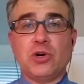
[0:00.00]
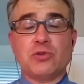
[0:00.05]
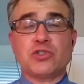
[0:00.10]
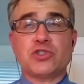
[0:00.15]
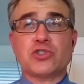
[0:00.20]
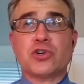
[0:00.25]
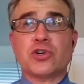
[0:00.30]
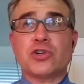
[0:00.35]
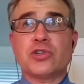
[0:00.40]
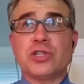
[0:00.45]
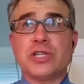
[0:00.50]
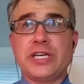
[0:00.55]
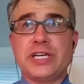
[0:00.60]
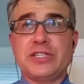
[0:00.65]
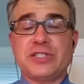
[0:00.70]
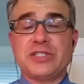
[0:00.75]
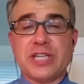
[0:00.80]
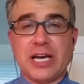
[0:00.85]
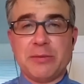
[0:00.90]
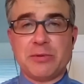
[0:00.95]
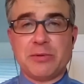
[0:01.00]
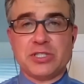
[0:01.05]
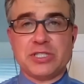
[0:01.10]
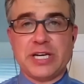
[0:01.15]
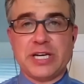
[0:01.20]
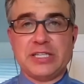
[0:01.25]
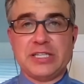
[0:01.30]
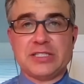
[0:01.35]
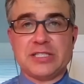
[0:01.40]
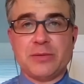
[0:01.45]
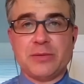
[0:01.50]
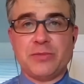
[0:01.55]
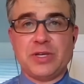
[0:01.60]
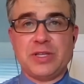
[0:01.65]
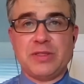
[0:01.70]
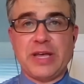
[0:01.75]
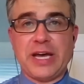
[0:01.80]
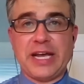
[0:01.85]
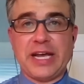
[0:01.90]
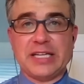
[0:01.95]
Certainly CyberSight is something
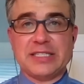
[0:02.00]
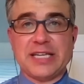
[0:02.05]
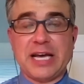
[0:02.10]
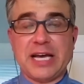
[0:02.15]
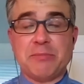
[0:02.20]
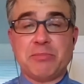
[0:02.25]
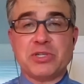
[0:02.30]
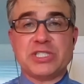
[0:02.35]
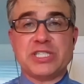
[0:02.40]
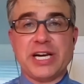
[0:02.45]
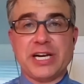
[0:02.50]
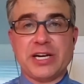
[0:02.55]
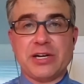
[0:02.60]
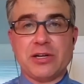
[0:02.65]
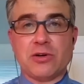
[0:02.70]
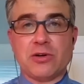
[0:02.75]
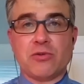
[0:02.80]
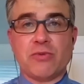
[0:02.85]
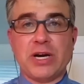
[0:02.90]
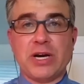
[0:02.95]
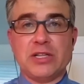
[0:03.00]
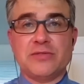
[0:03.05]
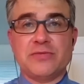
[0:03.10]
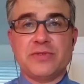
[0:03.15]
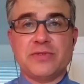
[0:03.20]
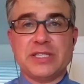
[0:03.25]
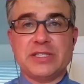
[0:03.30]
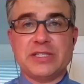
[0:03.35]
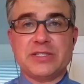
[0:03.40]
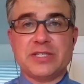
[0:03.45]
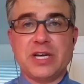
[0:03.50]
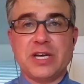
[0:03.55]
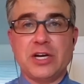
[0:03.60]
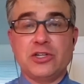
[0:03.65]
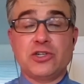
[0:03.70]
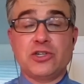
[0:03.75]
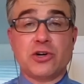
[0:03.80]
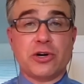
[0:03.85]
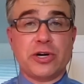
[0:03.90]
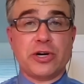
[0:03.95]
that has had particular relevance
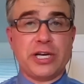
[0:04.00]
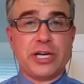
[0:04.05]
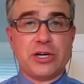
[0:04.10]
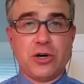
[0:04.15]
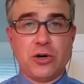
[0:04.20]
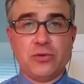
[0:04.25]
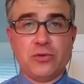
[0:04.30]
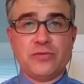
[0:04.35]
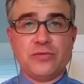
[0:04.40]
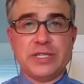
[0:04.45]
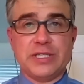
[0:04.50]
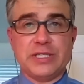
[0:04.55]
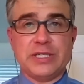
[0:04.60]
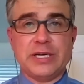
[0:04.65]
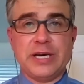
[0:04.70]
during COVID.